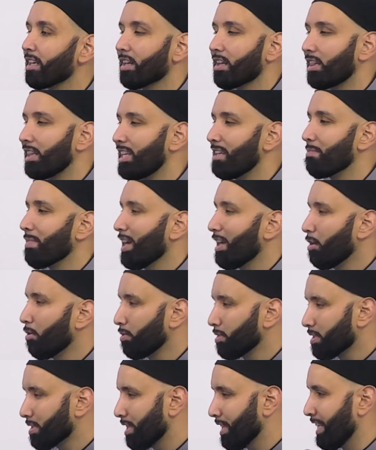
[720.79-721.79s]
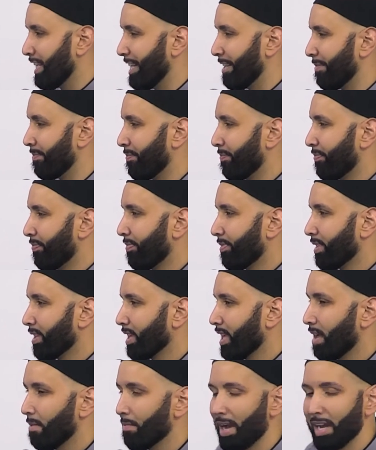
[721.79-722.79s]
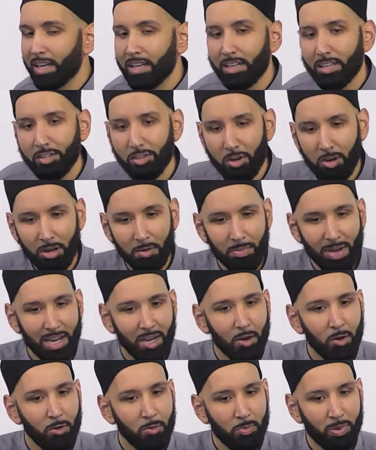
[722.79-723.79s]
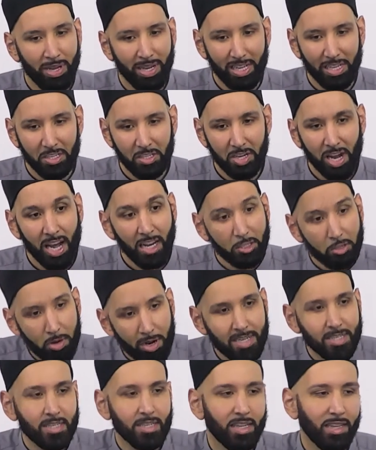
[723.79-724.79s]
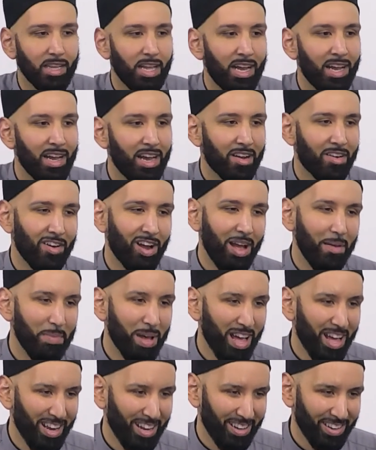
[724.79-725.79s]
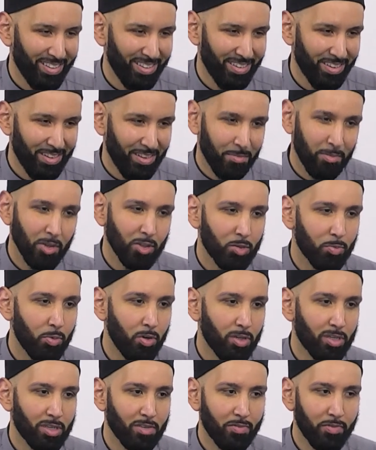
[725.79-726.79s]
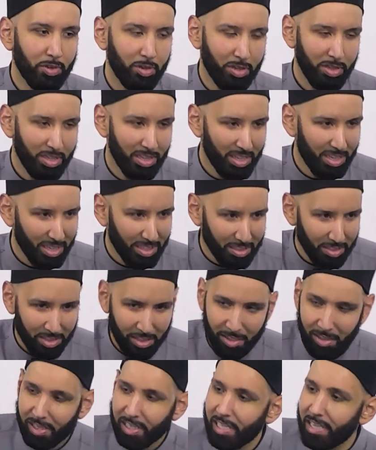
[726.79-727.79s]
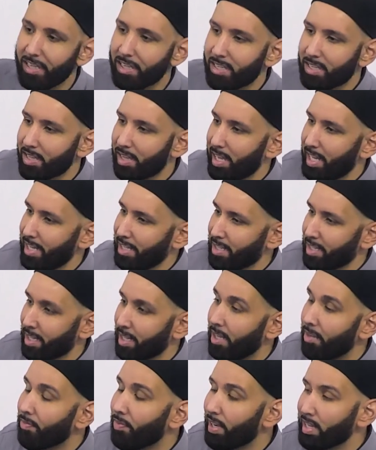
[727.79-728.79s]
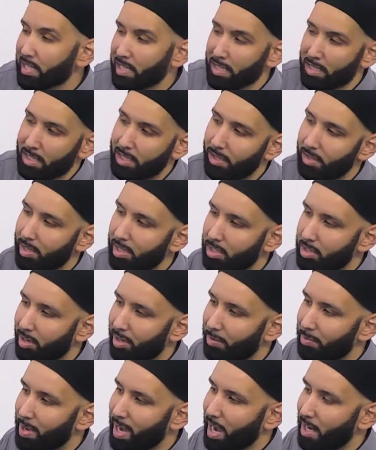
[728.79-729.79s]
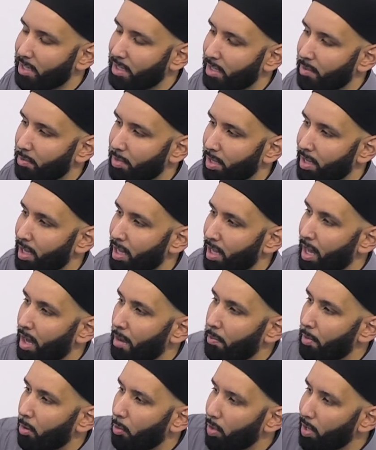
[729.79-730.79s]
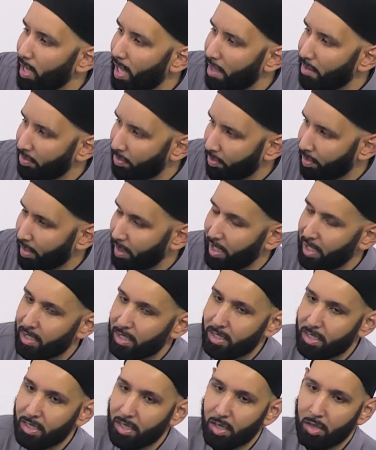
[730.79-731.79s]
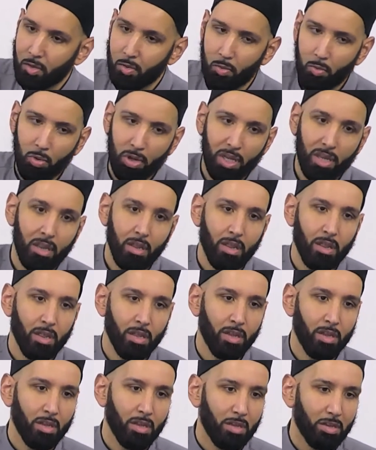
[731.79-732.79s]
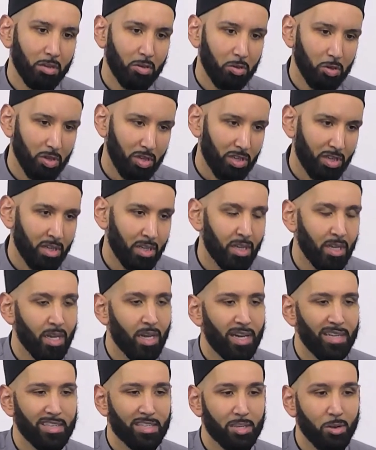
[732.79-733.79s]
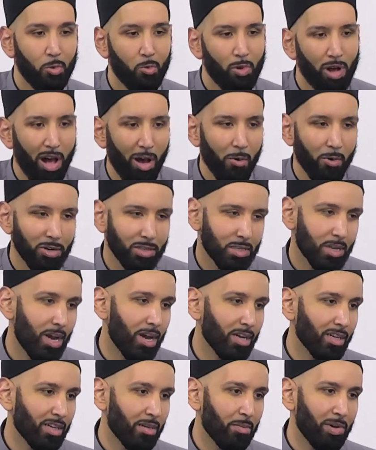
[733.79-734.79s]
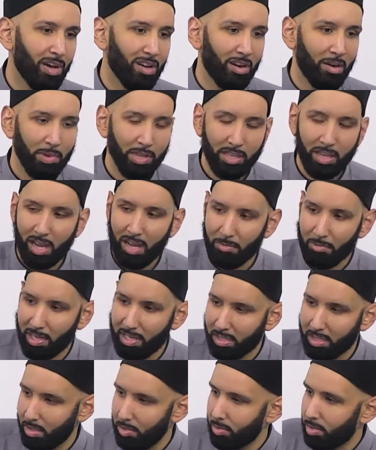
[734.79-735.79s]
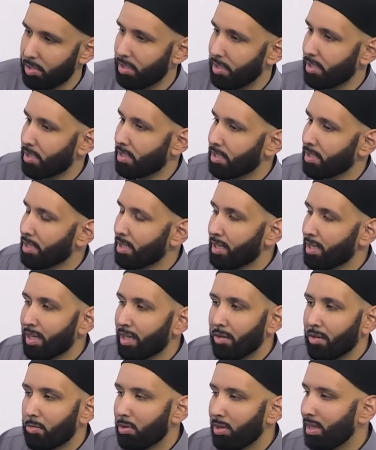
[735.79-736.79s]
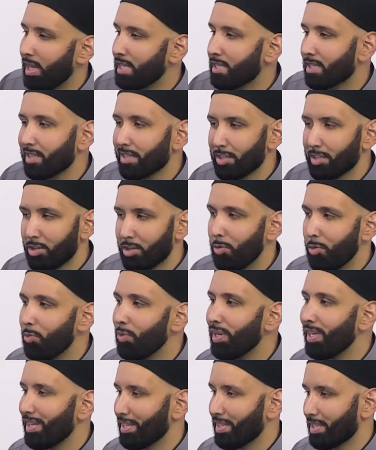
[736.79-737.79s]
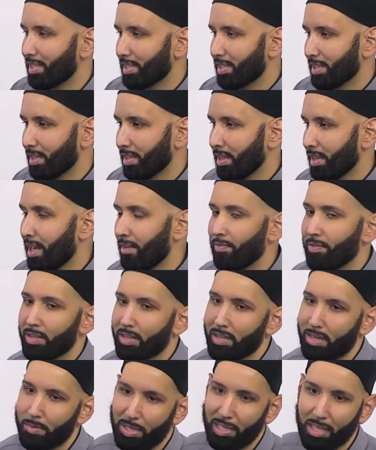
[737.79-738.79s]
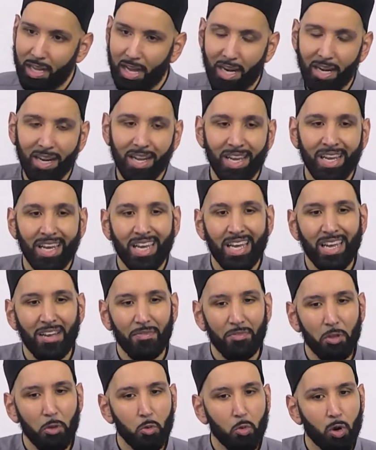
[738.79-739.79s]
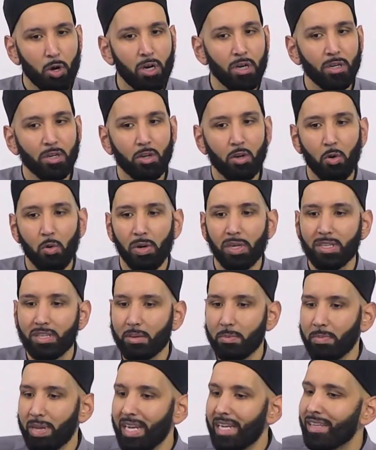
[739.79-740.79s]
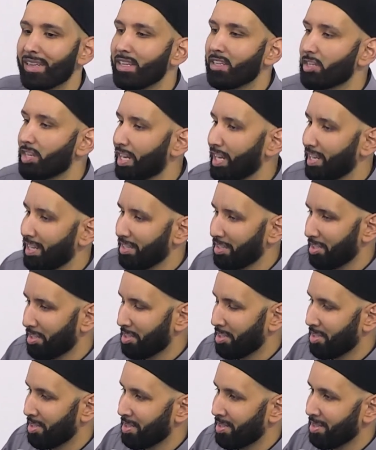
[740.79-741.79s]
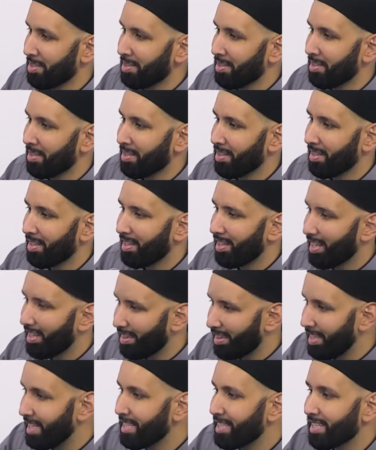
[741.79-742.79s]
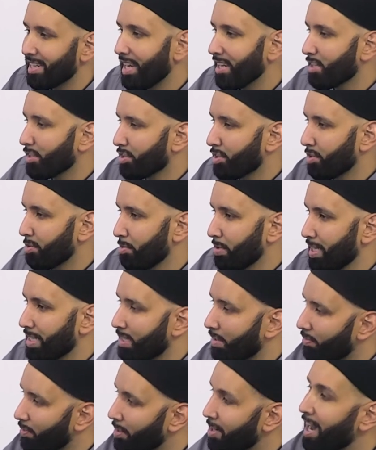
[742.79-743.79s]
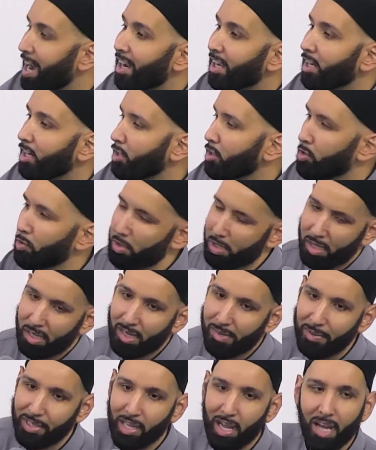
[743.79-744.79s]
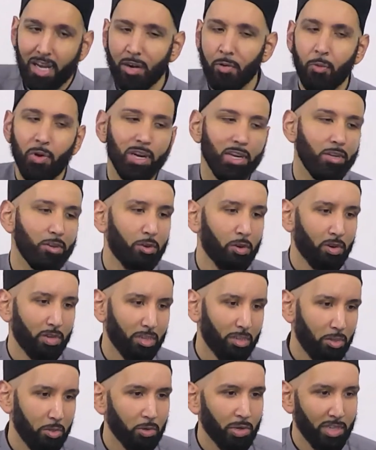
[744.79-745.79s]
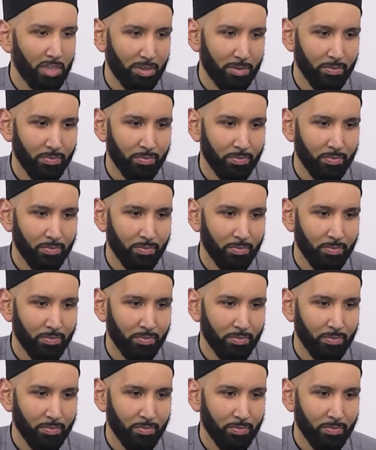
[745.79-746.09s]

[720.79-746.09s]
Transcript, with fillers: to clean my own slate? Am I going to turn my own page? I trust Allah Ar Rahman, the most merciful, to clean the slate if I sincerely turn back to Him. But will I fill it with good. And so while we're talking about Ramadan resolutions, we're less than two weeks left in Ramadan. If you weren't going to make the change in these next two weeks, if you're not going to do it in Ramadan, when are you going to do it?